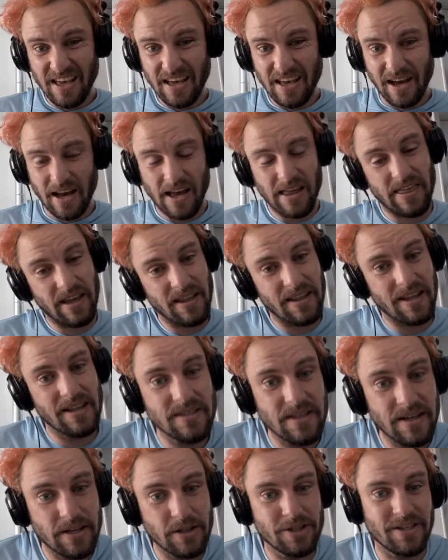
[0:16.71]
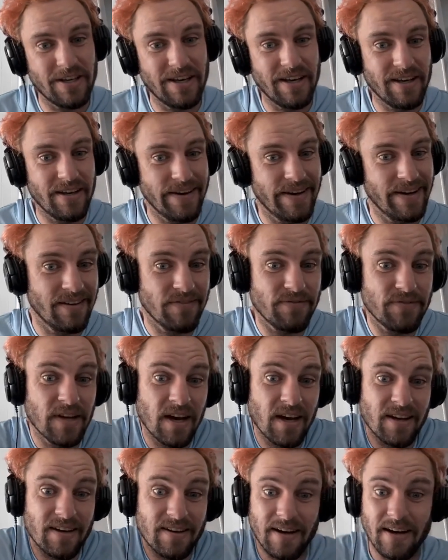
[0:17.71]
I think that's how you say it. And if
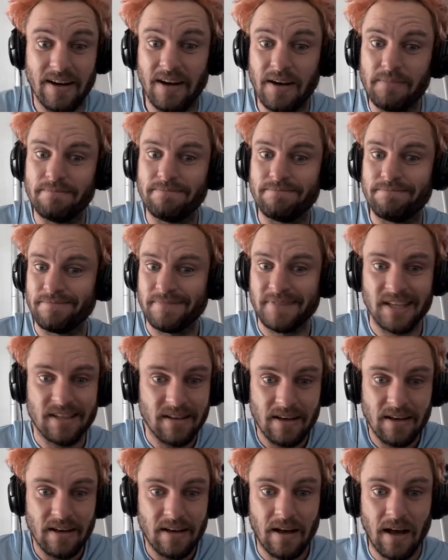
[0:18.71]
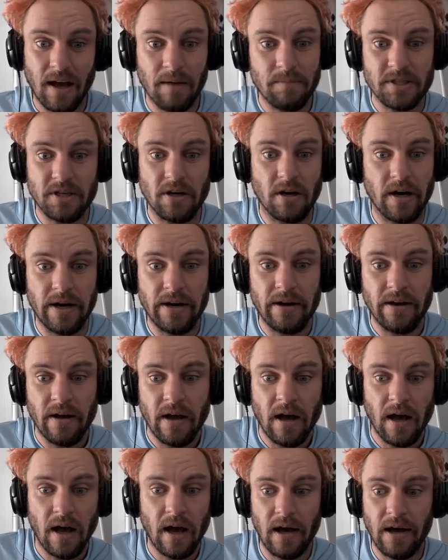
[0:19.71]
not, I'm sorry.
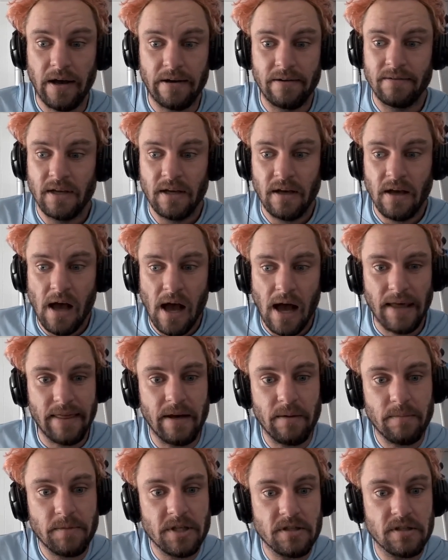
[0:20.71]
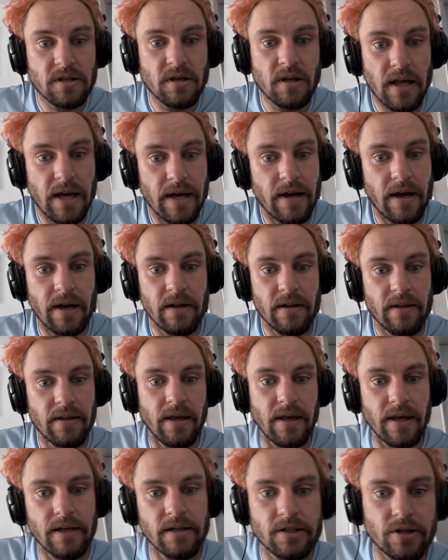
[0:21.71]
I think I'm just going to let kind of the
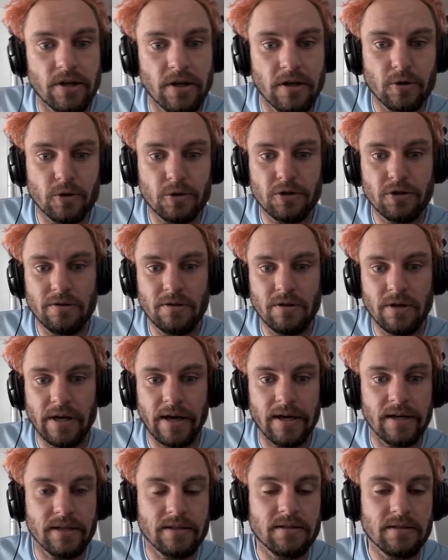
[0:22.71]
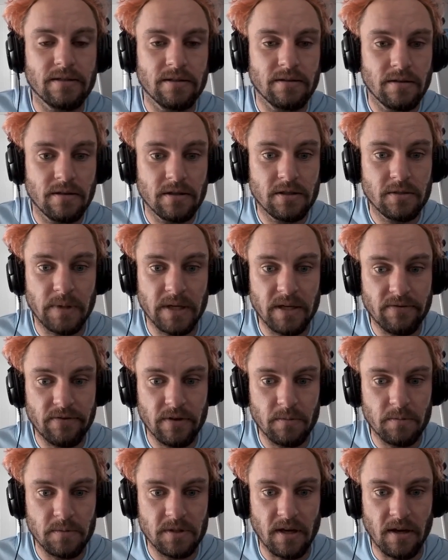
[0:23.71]
intros to the guests speak for
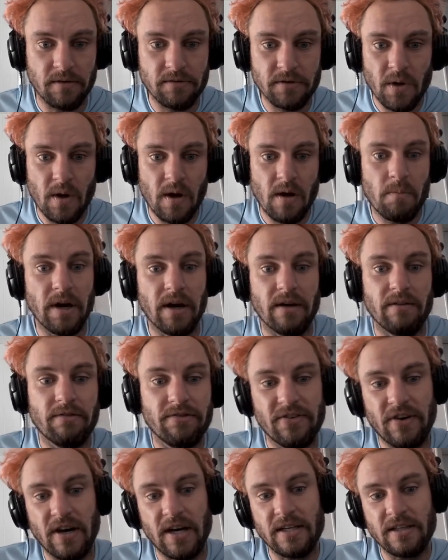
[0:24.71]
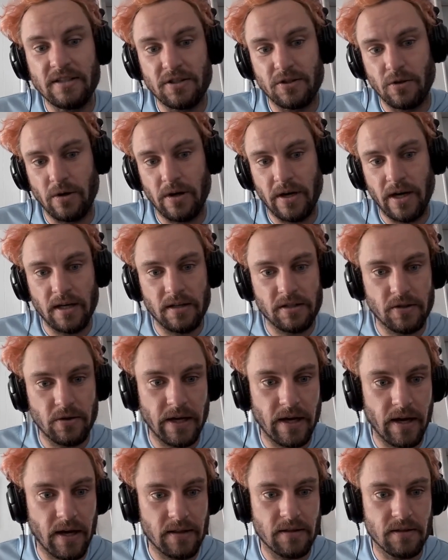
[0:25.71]
themselves. But funny story. So I
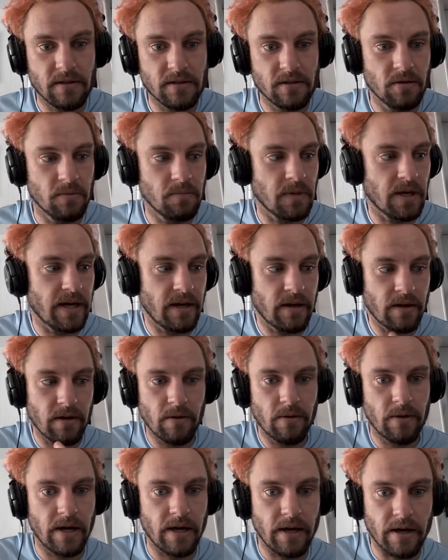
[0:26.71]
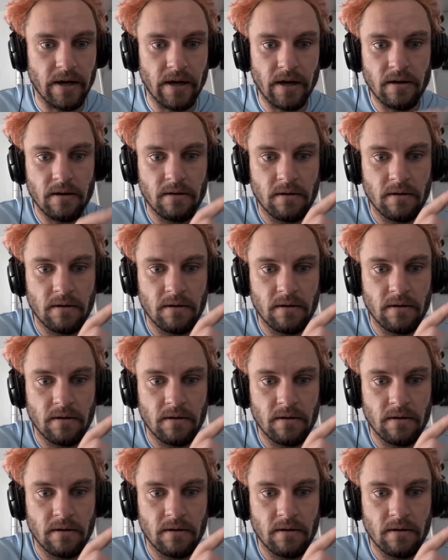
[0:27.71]
got this new mic right here.